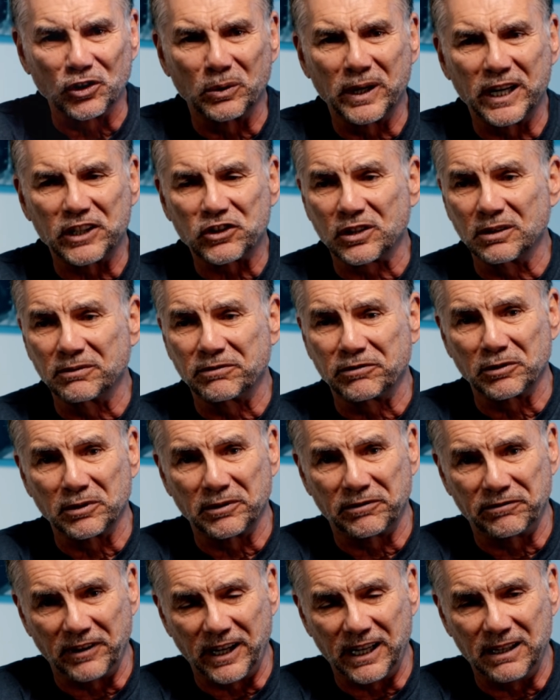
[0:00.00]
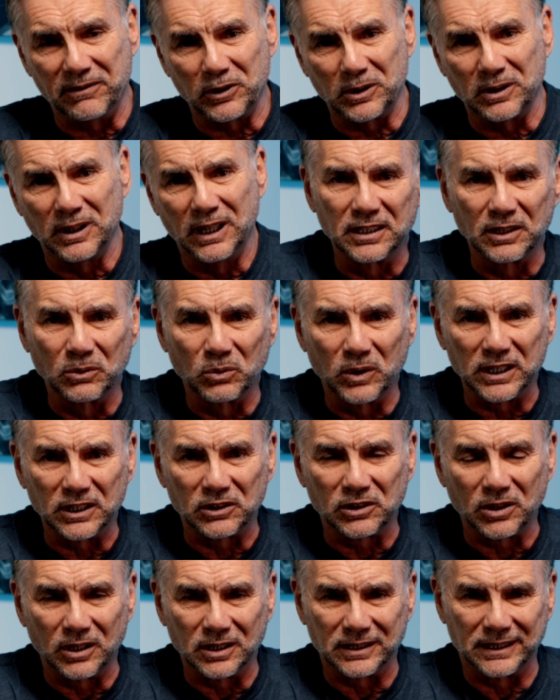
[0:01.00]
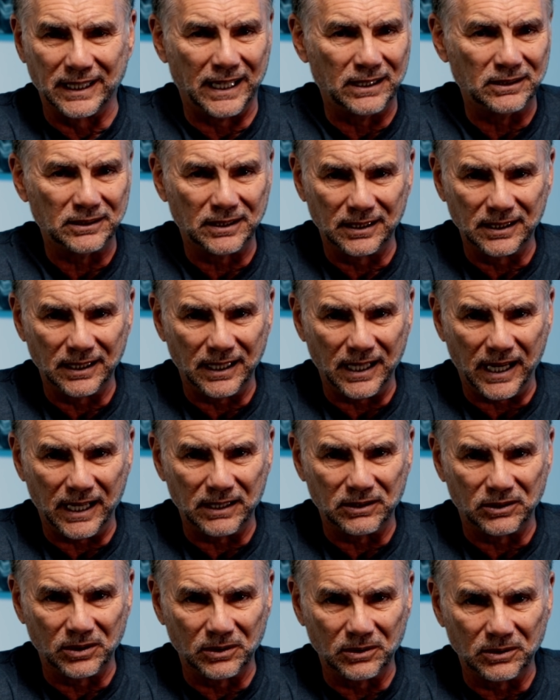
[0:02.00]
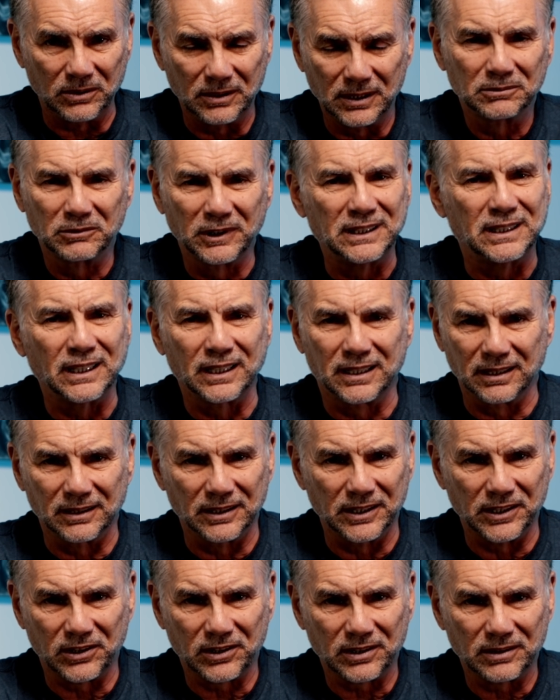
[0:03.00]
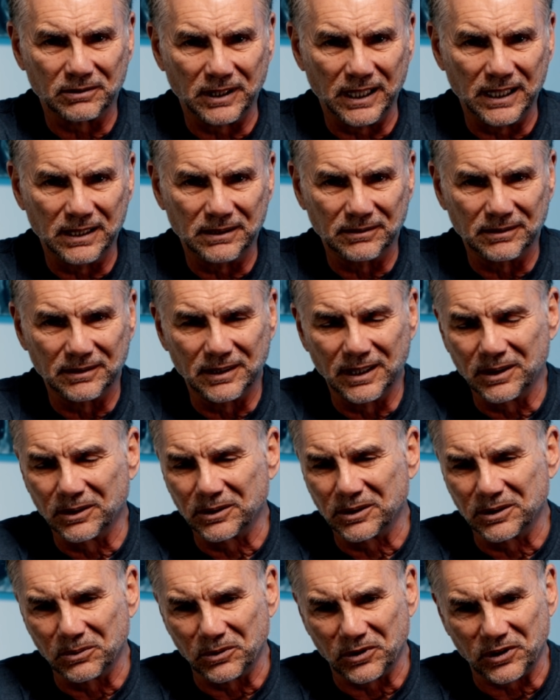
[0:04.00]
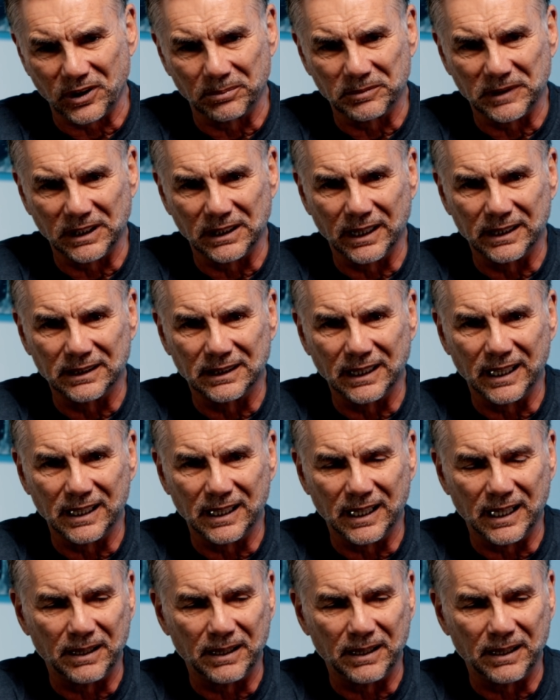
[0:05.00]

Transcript: You're asking for a favor. You want to talk down to the guy, too? Ridiculous, right? You don't do something like that,